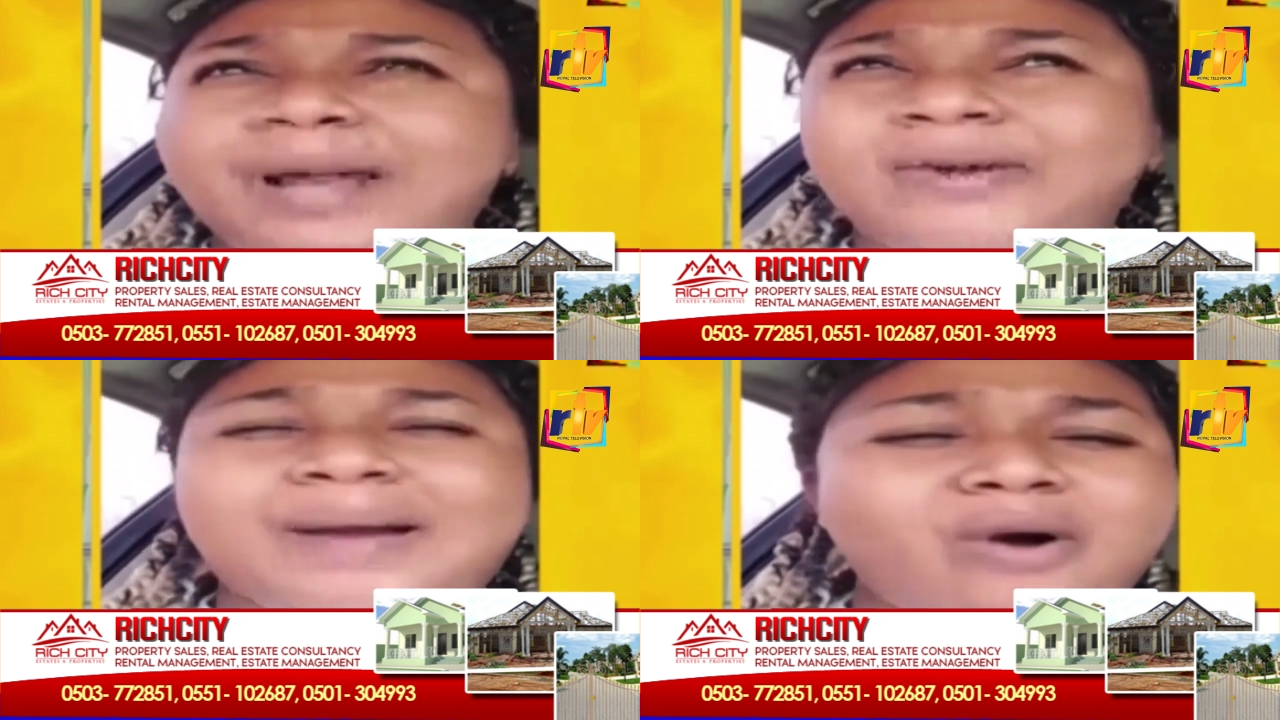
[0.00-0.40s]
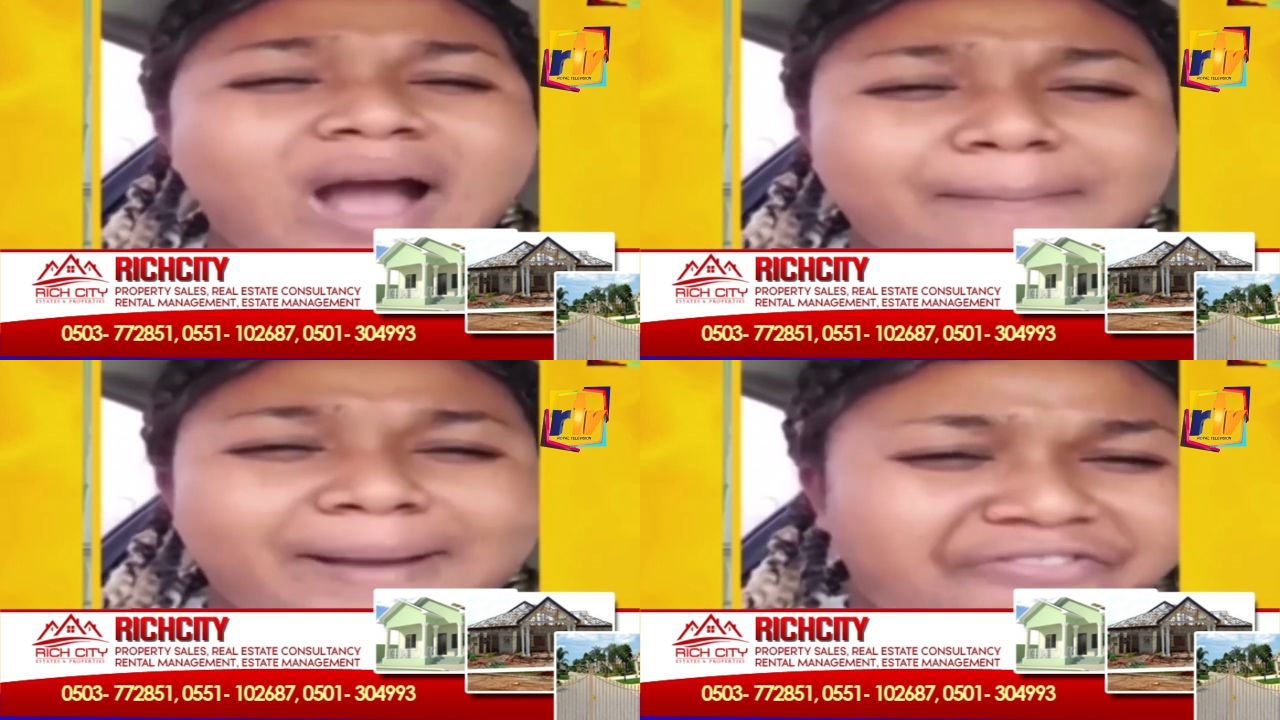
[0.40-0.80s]
dia mo na
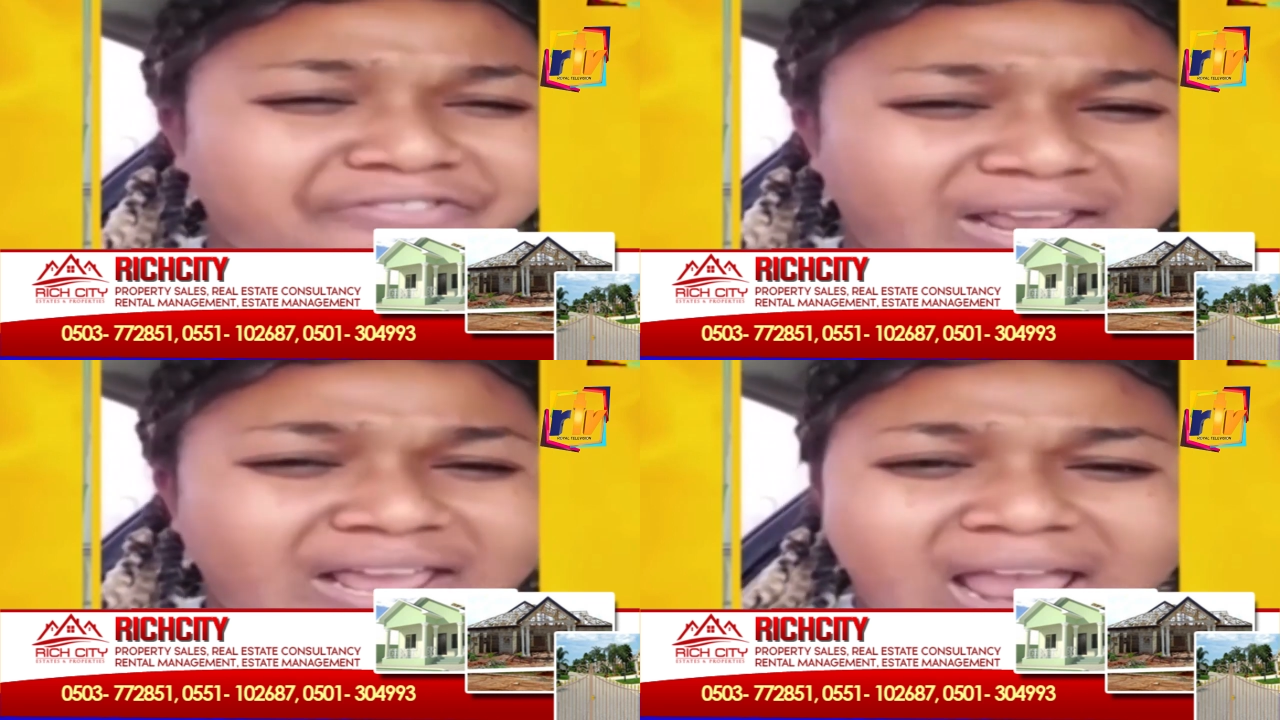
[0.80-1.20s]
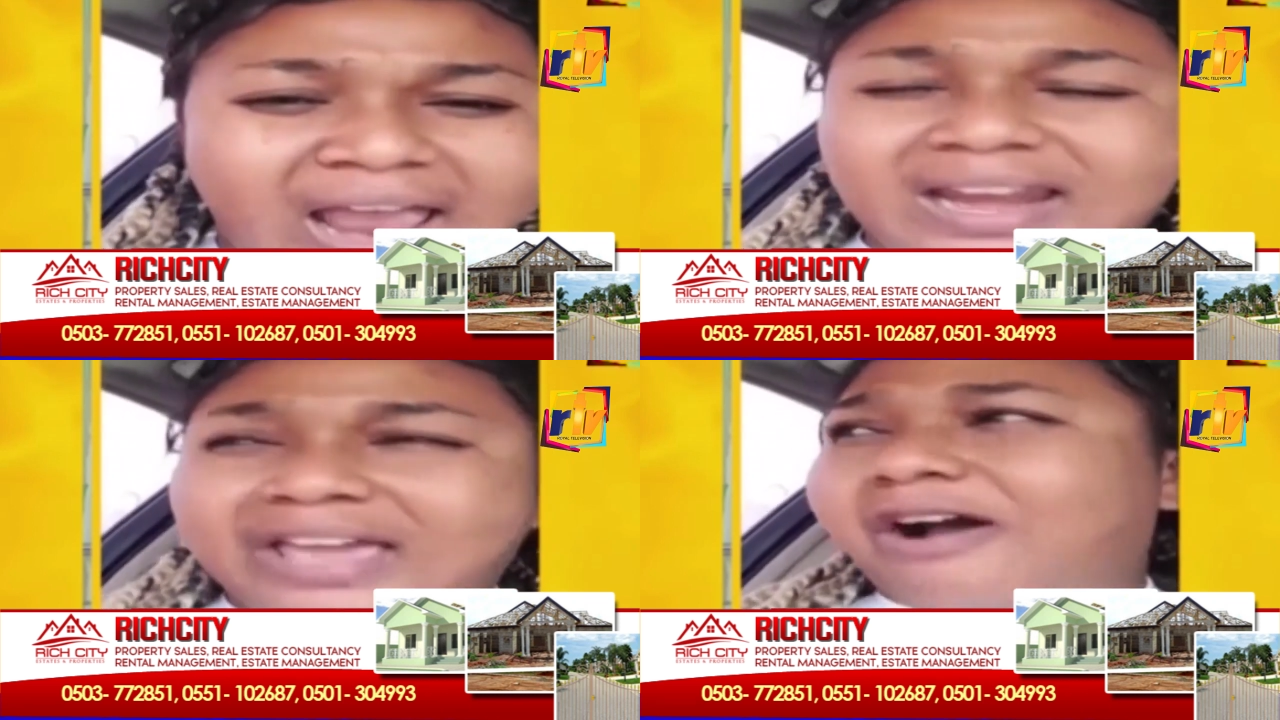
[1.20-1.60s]
mo hamadri
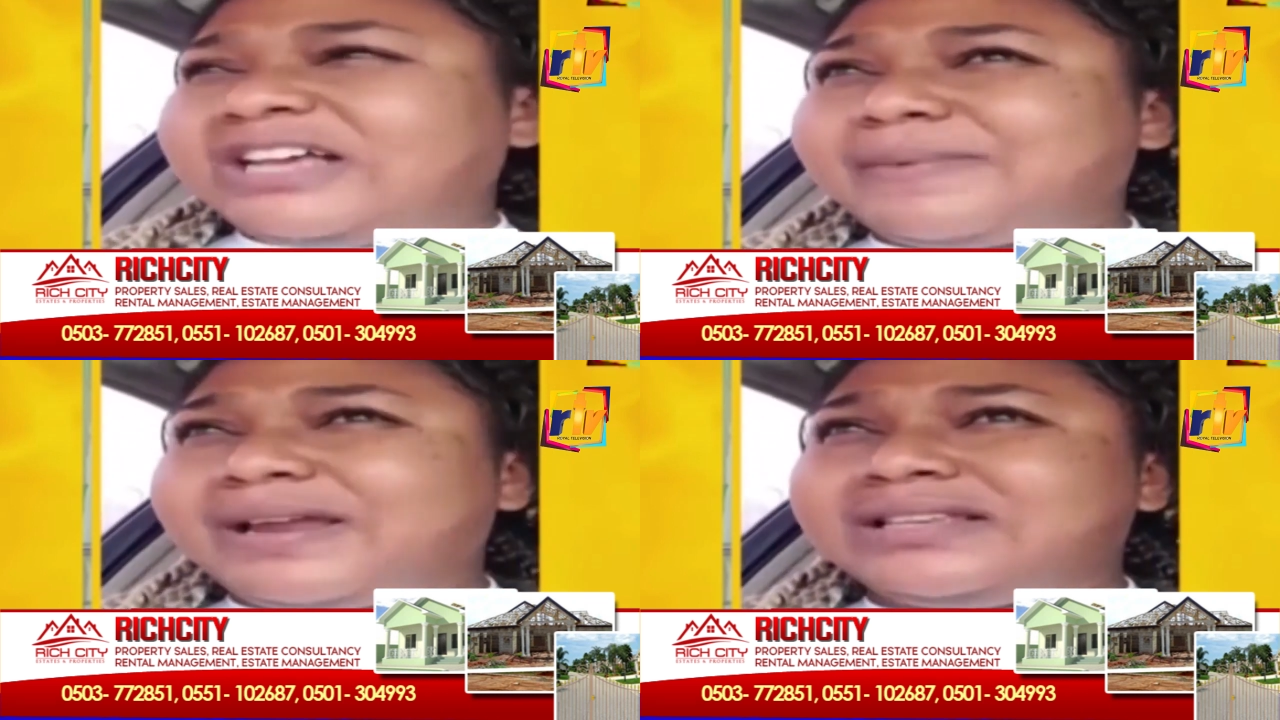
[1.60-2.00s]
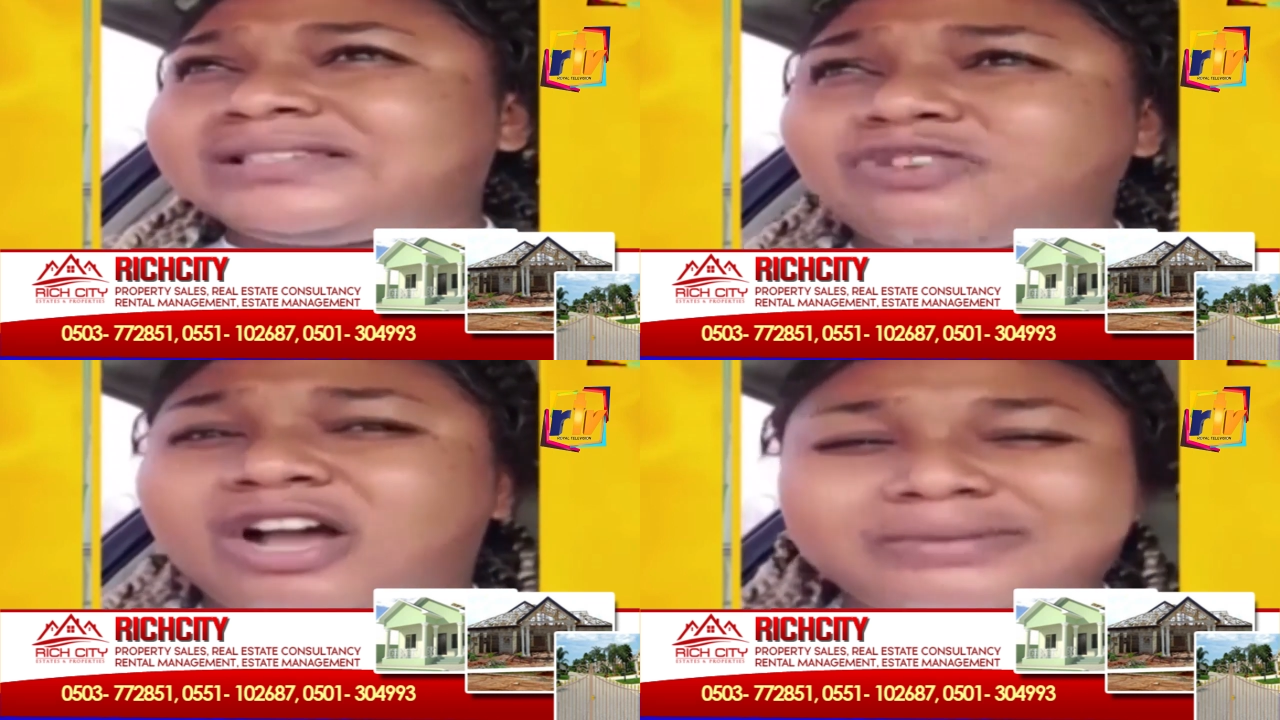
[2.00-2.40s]
and your
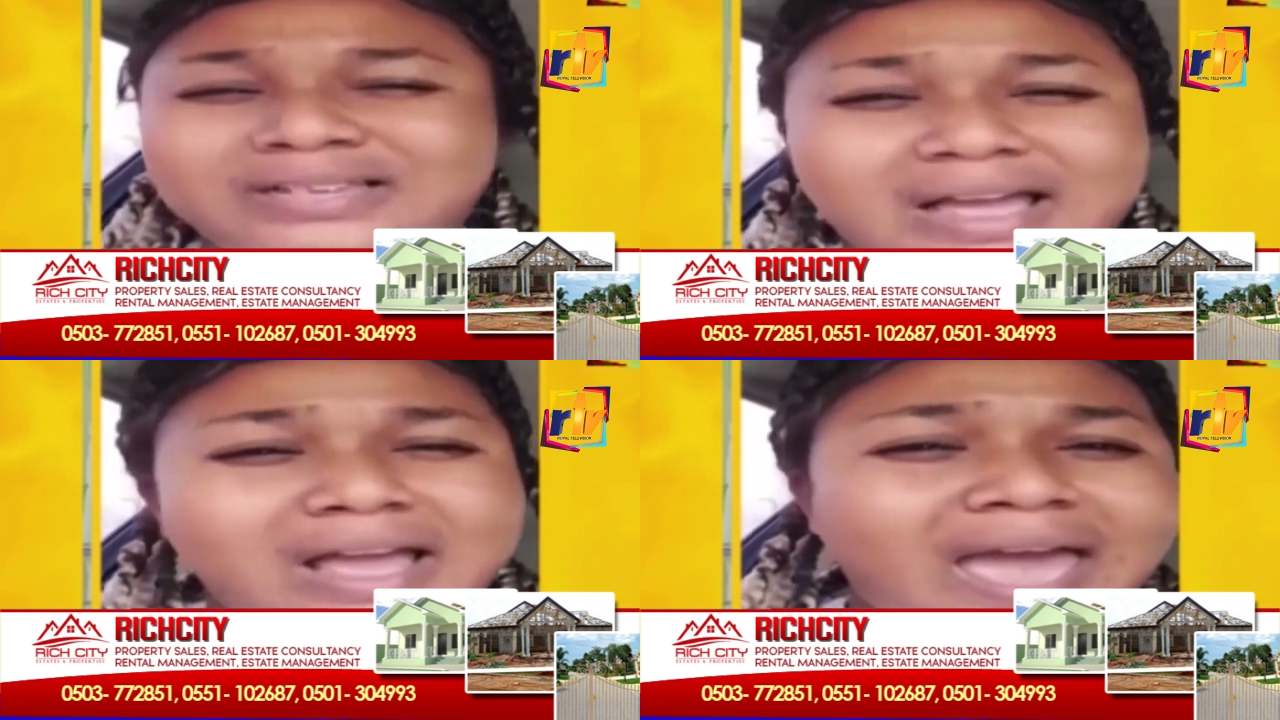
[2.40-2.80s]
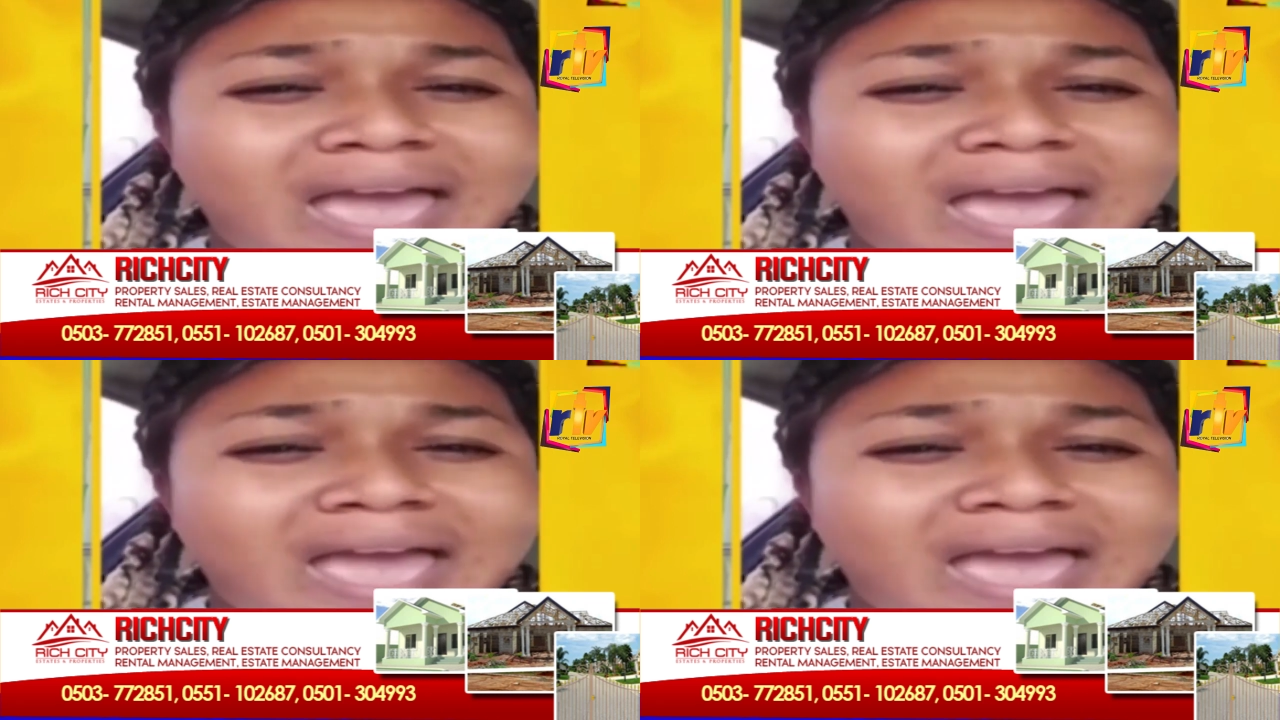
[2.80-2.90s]
husband is this your husband?